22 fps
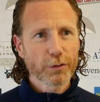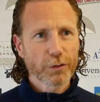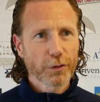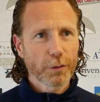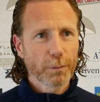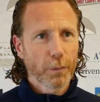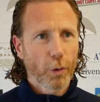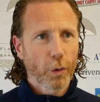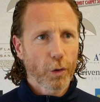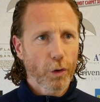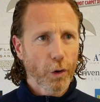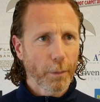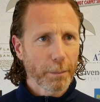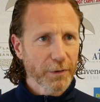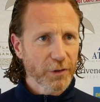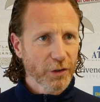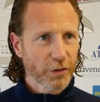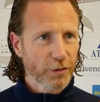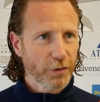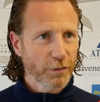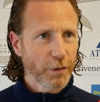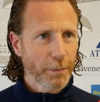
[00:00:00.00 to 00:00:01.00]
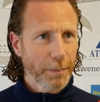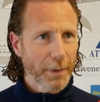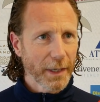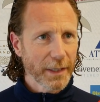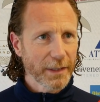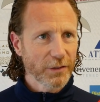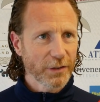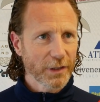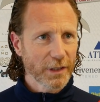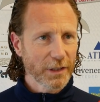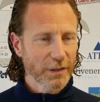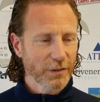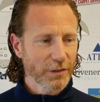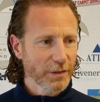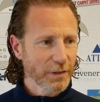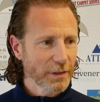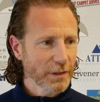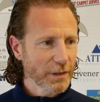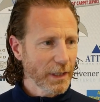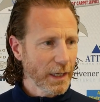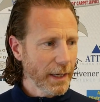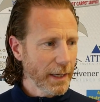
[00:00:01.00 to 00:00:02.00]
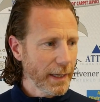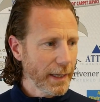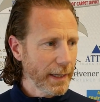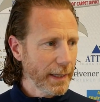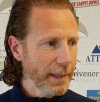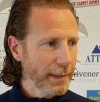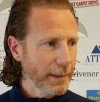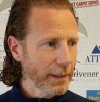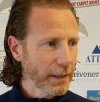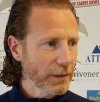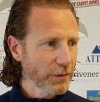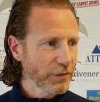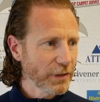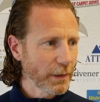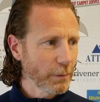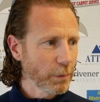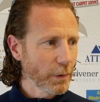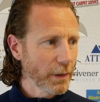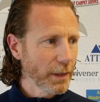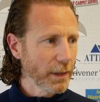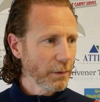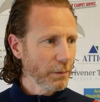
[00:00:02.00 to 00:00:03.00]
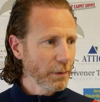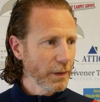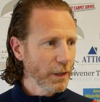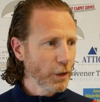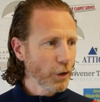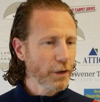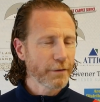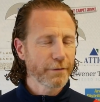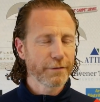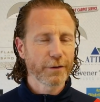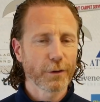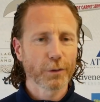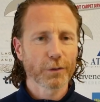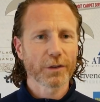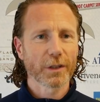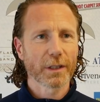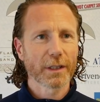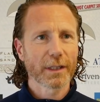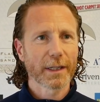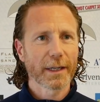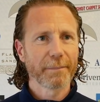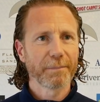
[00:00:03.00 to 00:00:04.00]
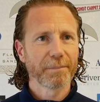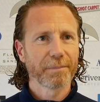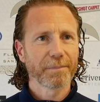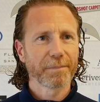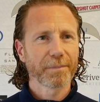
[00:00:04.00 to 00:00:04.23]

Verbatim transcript: Some more competition for places, and uh, like I said, we're we're looking forward to the game.